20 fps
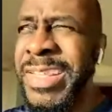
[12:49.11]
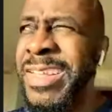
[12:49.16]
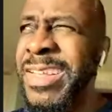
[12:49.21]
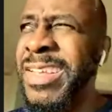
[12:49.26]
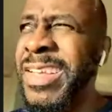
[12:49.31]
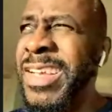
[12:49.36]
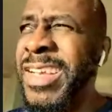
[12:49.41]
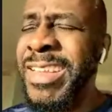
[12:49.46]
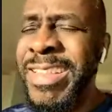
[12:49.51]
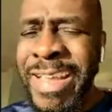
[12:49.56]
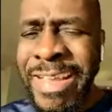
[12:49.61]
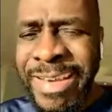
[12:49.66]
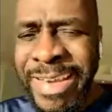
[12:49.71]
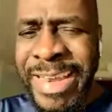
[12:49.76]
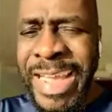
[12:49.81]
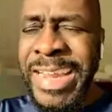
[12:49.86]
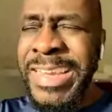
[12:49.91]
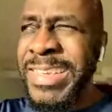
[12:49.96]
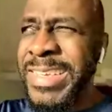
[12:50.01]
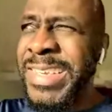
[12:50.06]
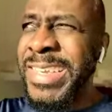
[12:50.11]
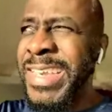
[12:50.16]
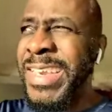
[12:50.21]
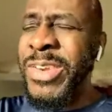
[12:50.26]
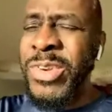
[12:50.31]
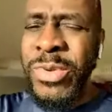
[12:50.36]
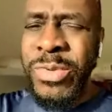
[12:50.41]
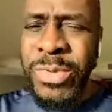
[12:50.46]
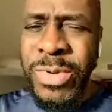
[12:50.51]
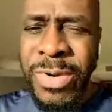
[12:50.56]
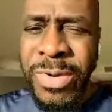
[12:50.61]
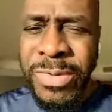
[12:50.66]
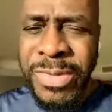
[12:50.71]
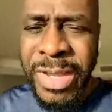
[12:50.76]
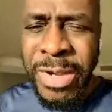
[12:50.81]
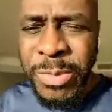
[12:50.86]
that 19-year-old